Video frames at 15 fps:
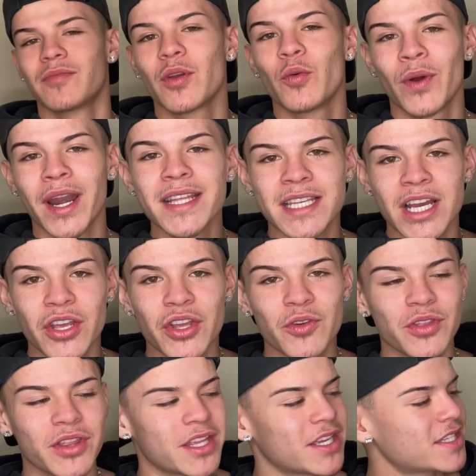I tell you
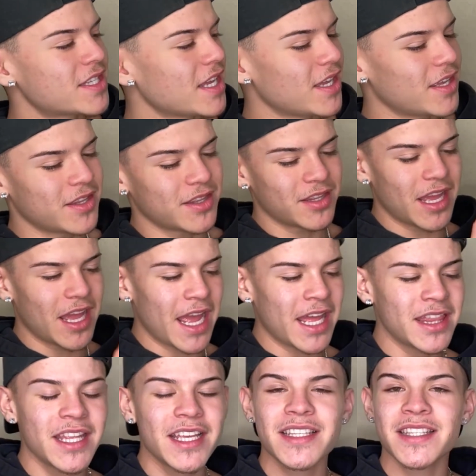this, in
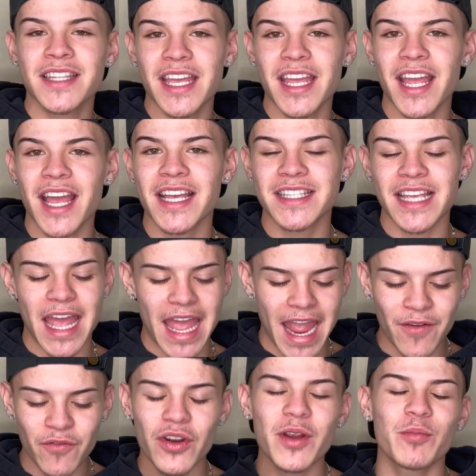this thing is
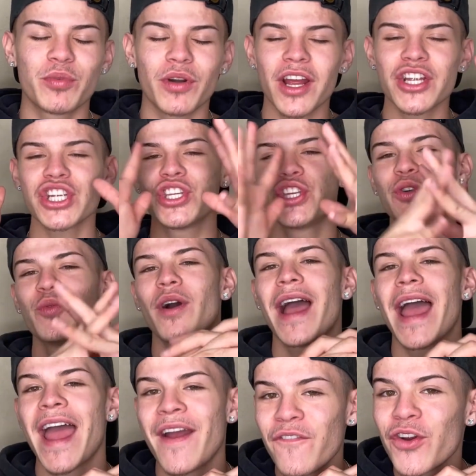every brush you will
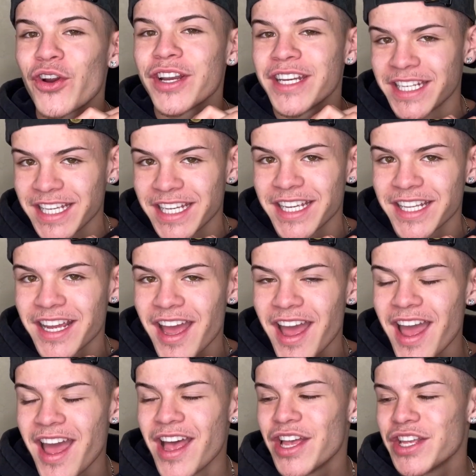ever need.
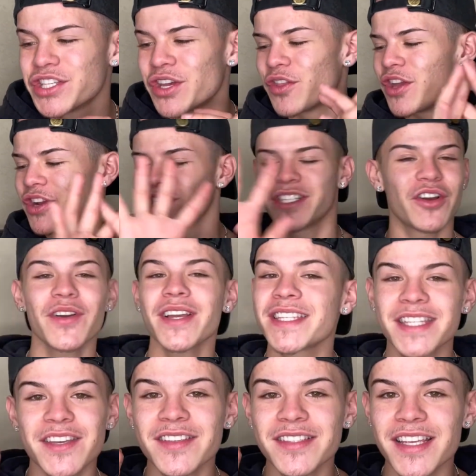So there's no
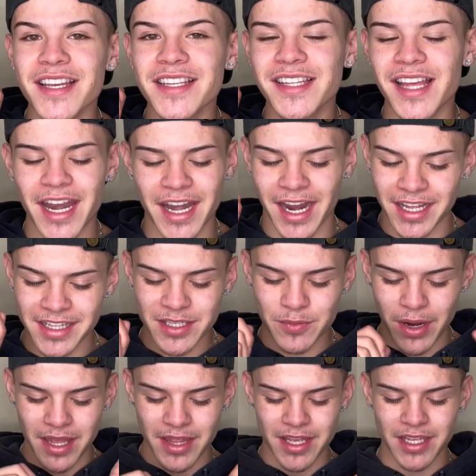excuses not to buy
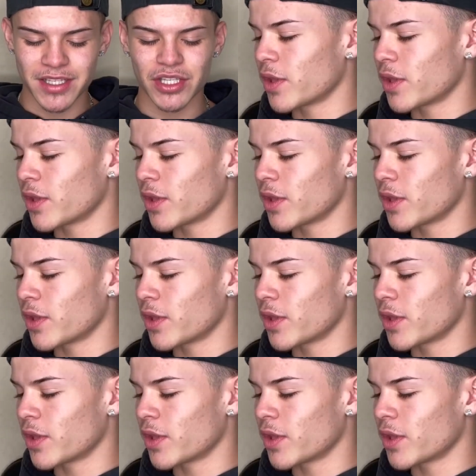this.